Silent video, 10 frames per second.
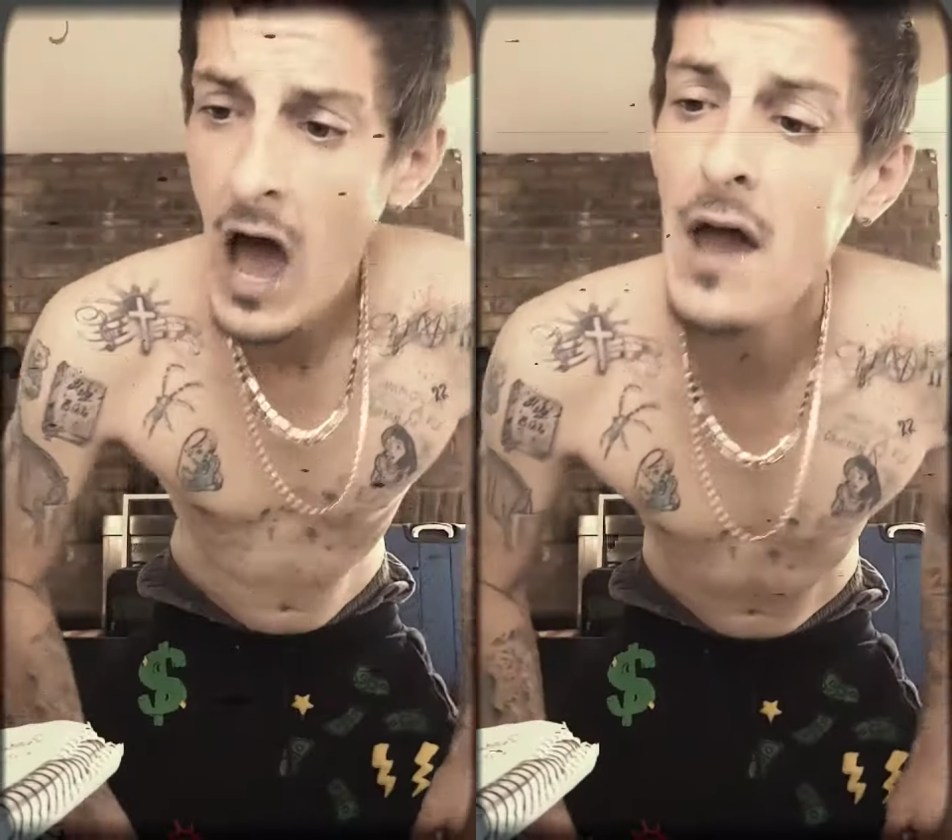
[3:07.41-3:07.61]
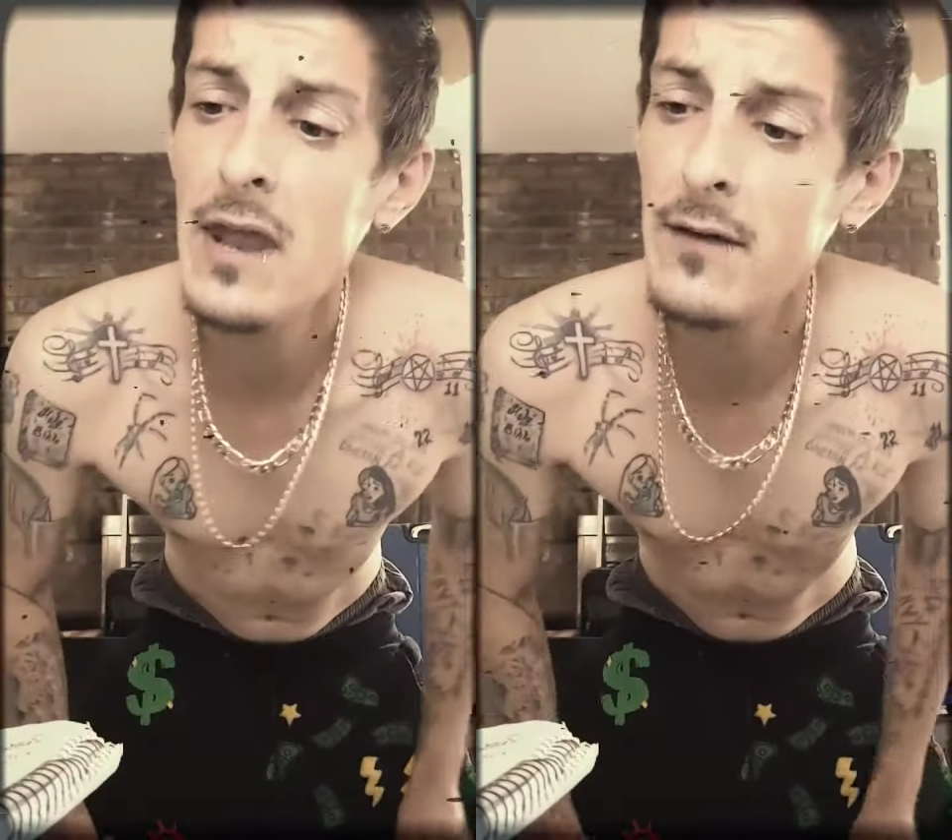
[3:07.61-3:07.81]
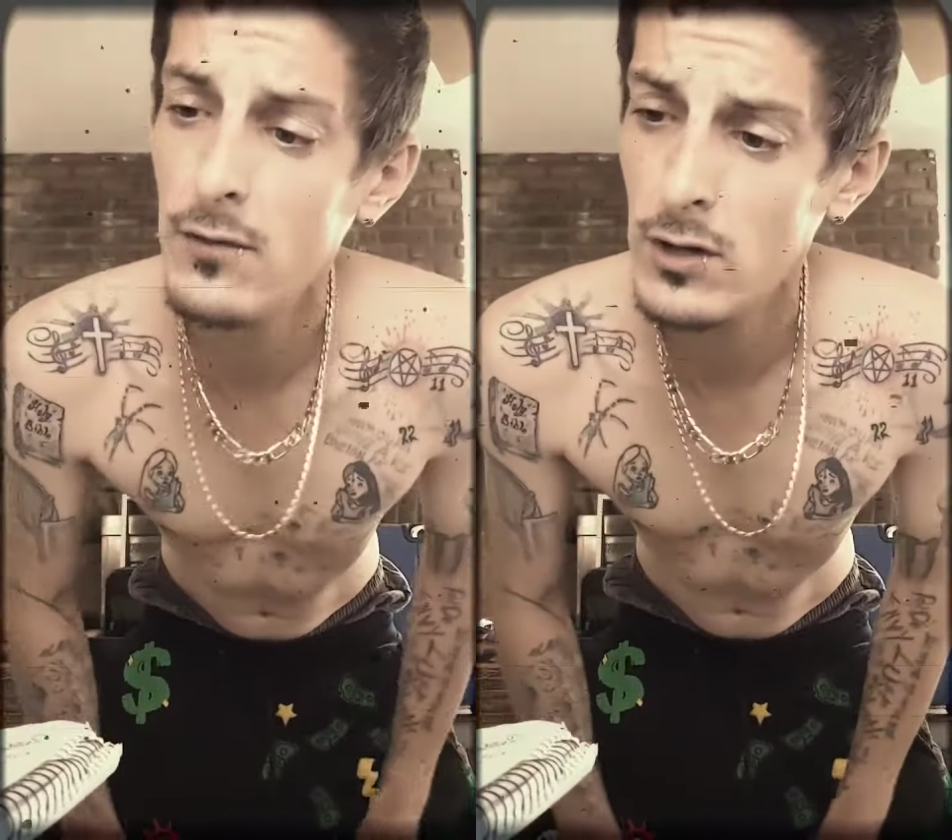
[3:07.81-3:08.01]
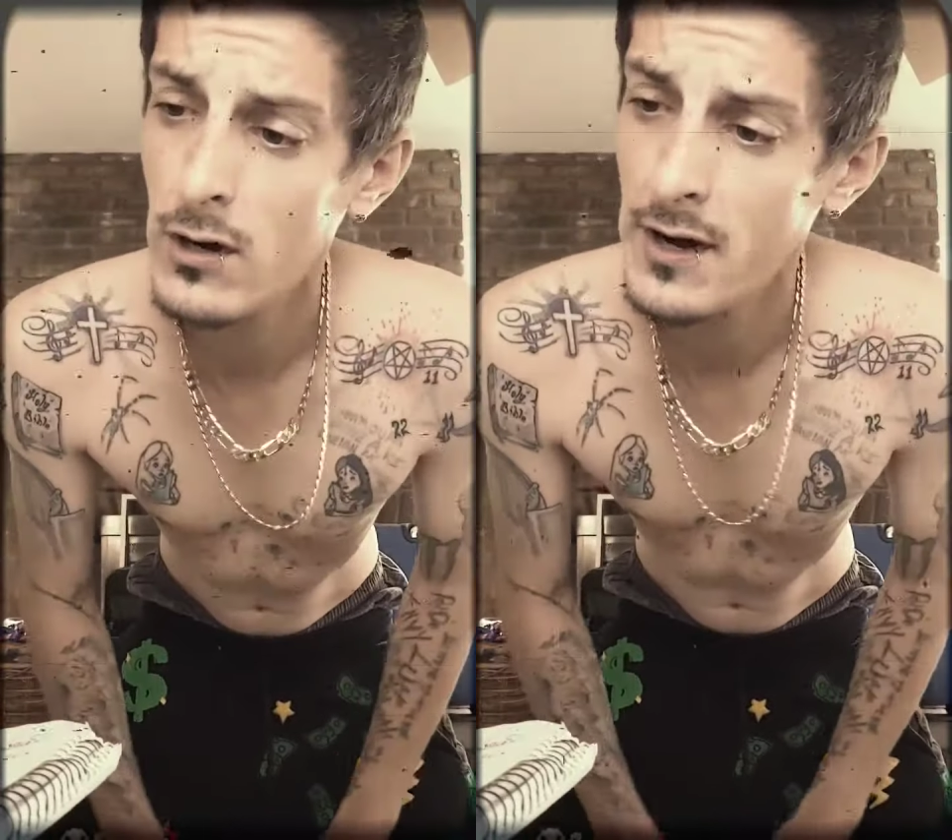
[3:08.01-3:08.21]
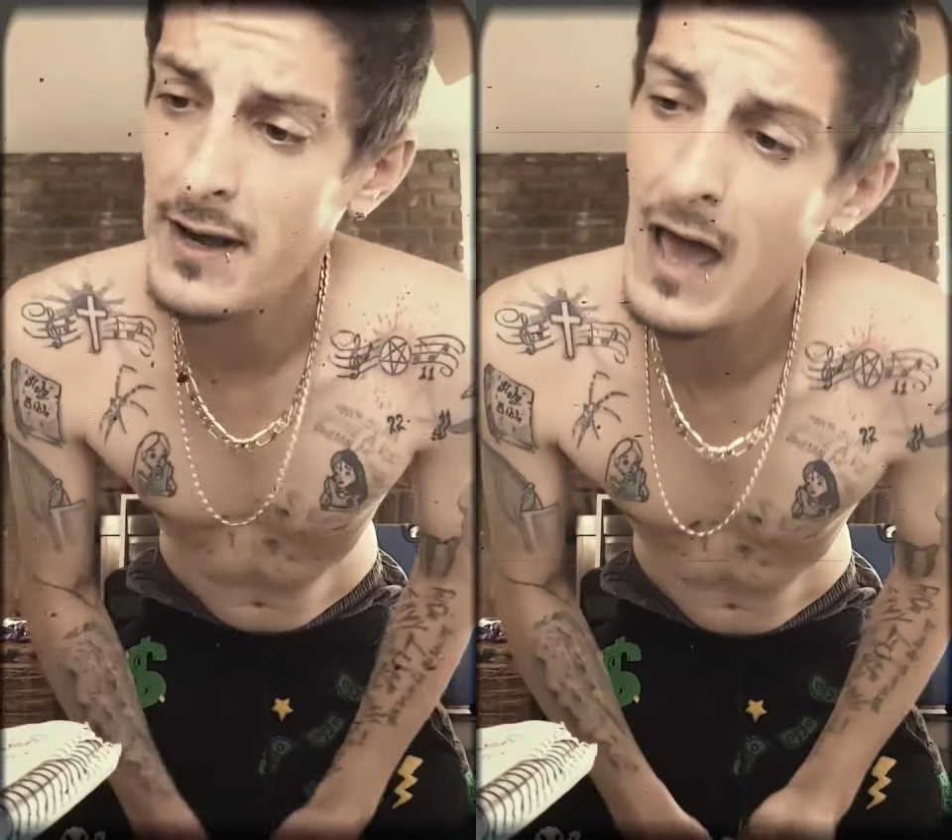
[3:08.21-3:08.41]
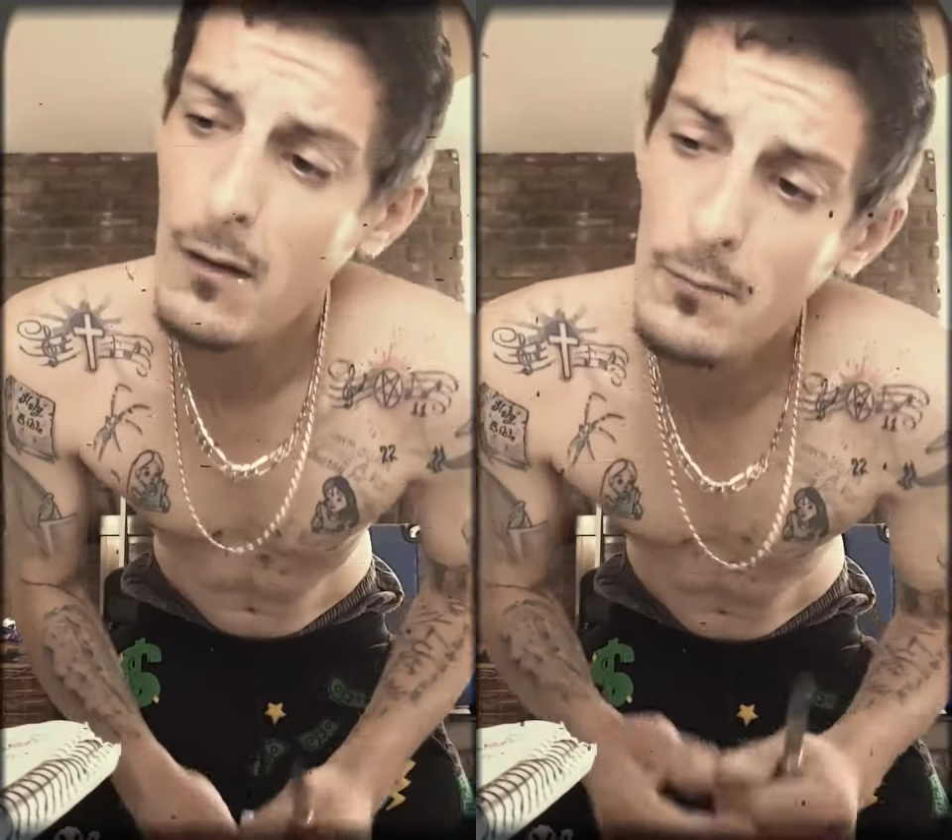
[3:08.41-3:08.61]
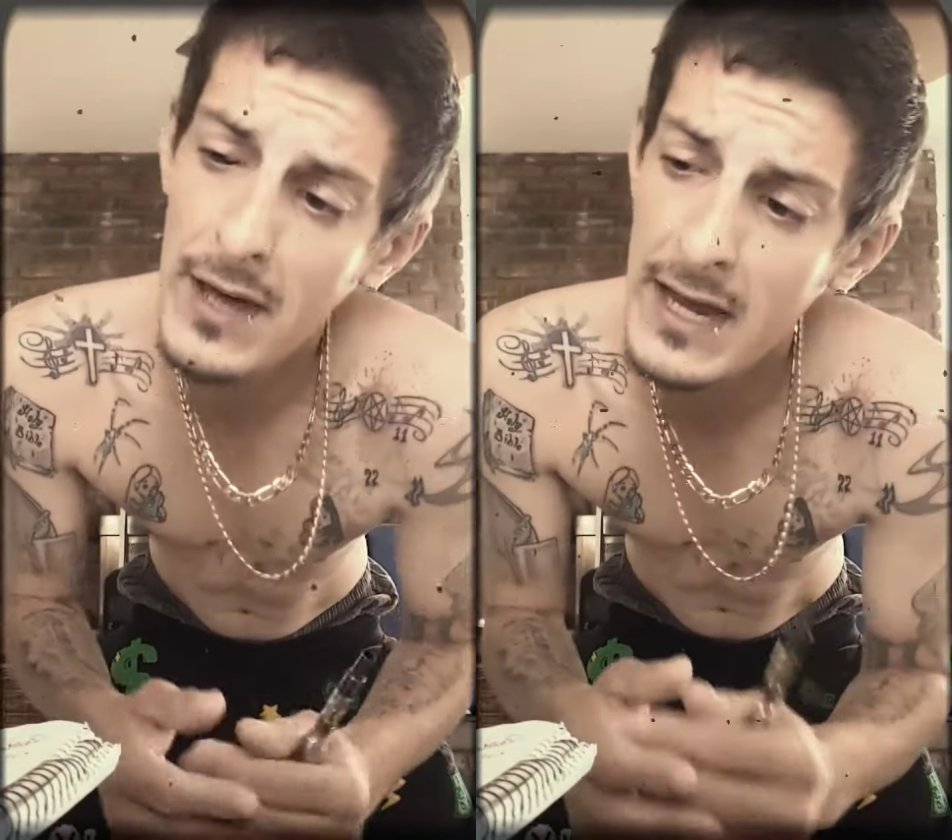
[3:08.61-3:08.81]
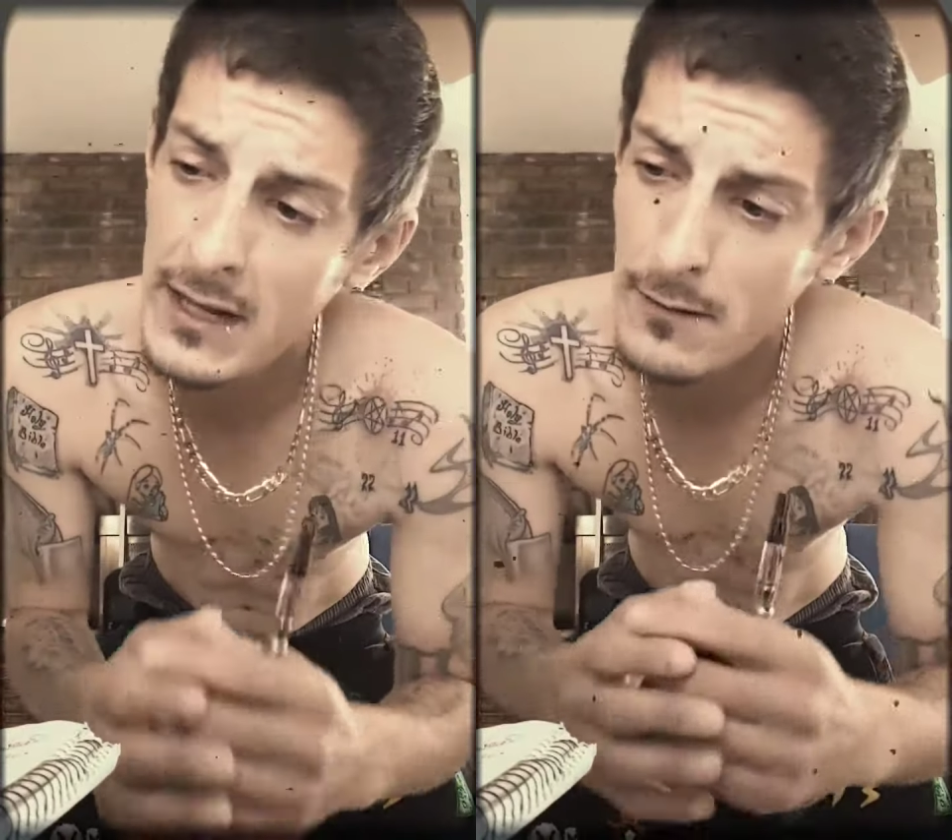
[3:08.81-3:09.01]
I never learn it now. I'm
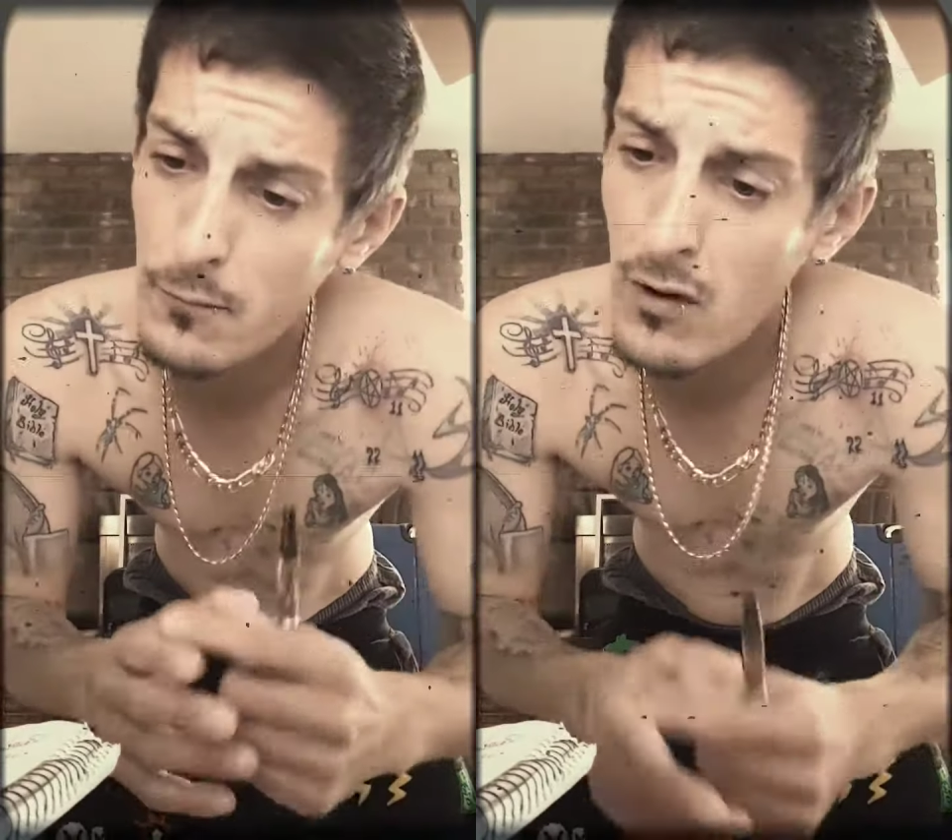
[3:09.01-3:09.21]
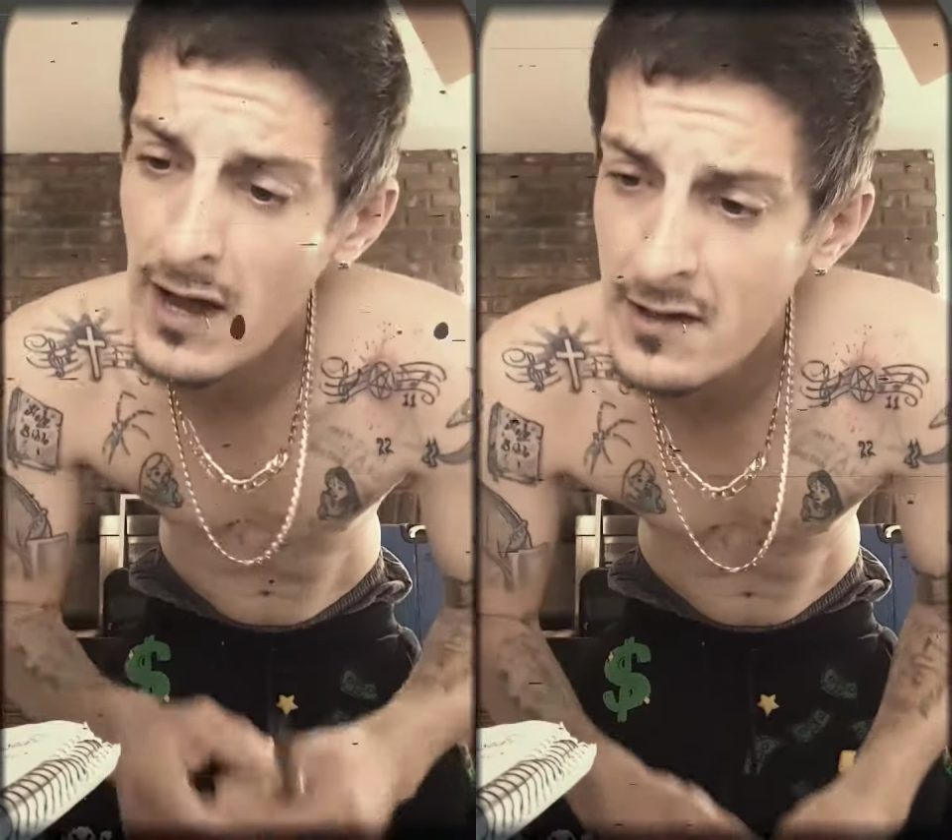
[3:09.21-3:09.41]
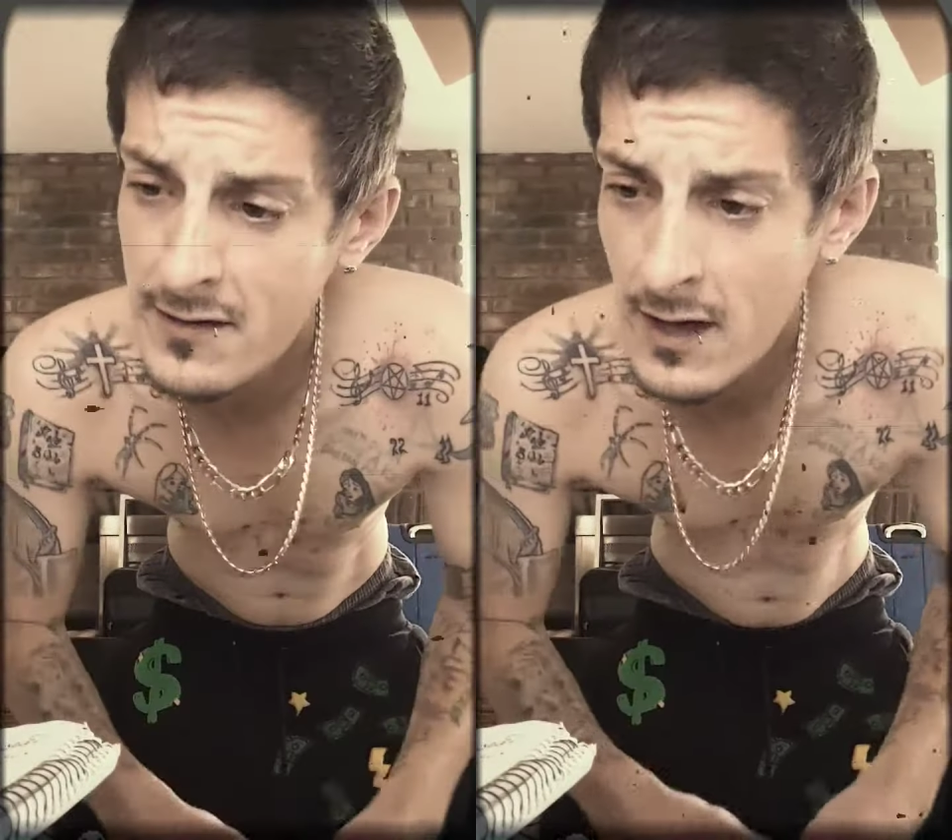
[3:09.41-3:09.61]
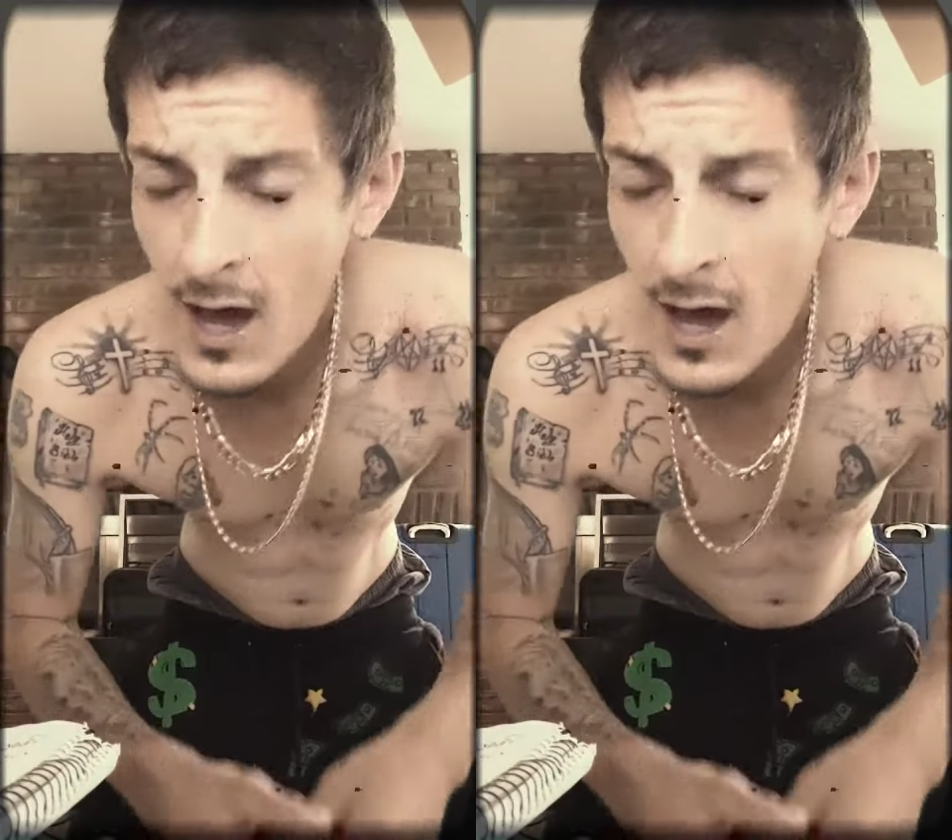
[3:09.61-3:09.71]
paying the price.